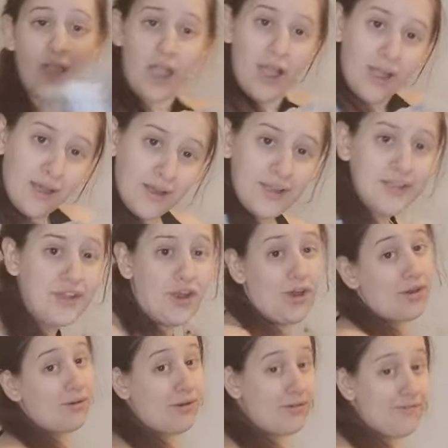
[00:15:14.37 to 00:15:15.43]
I go
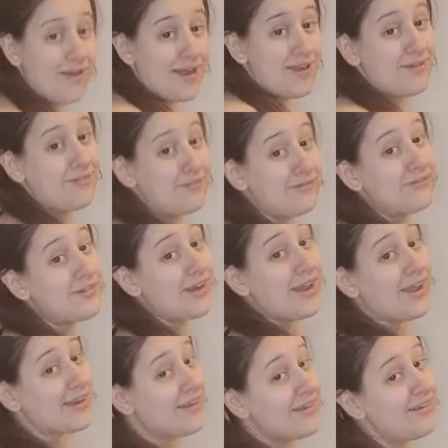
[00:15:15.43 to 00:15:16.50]
around
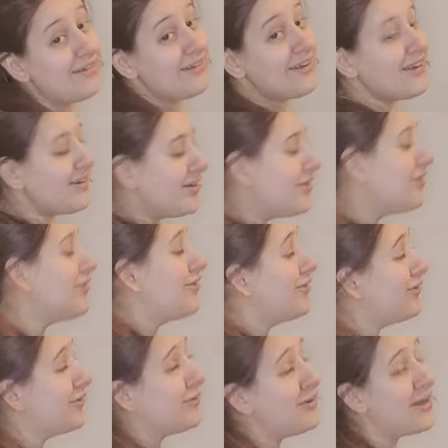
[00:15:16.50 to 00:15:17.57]
like I
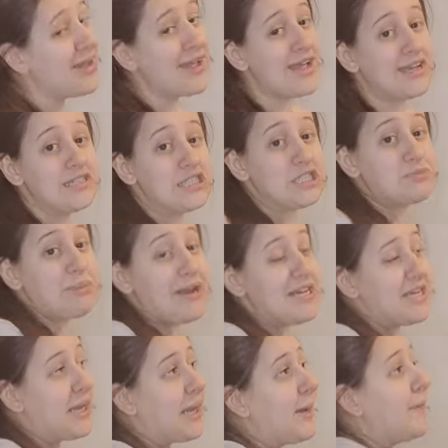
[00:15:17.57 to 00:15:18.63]
know,
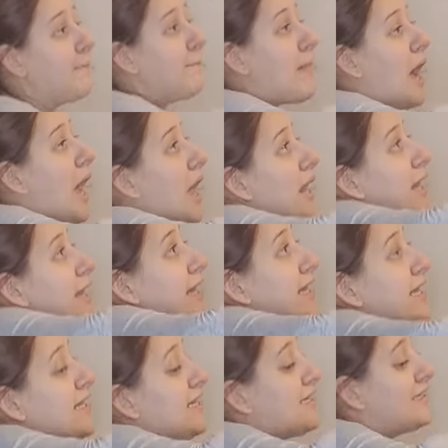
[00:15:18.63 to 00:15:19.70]
spending
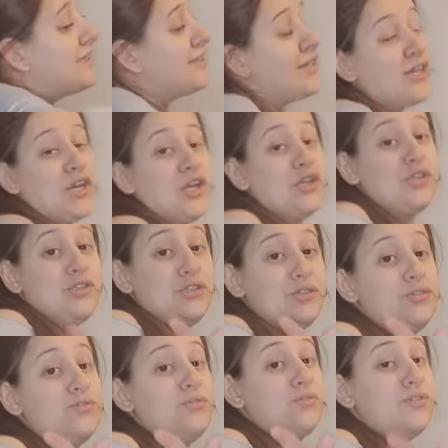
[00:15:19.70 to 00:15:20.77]
money,
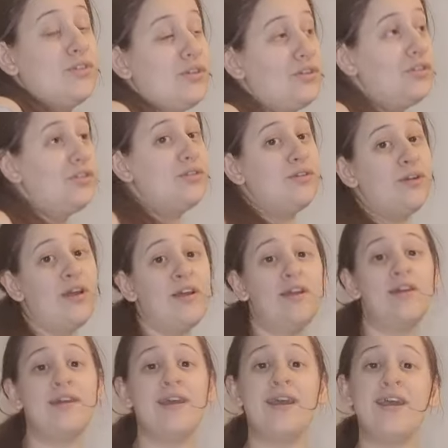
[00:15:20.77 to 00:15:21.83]
you know.
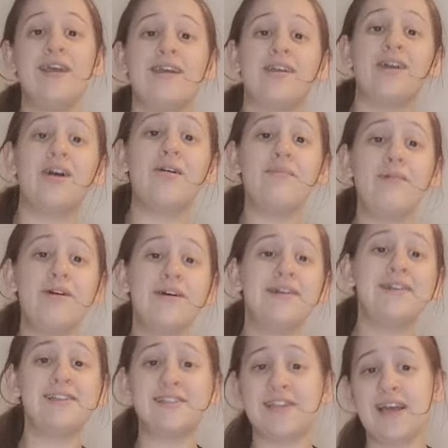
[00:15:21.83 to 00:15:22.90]
Come on
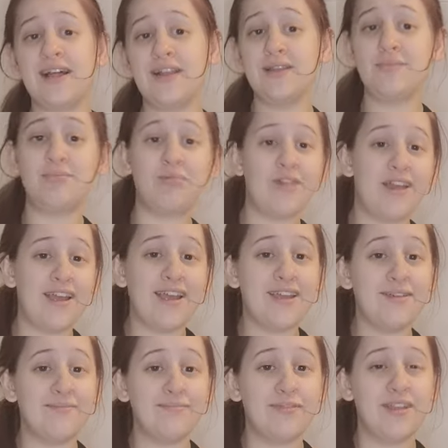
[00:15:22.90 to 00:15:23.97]
and celebrate.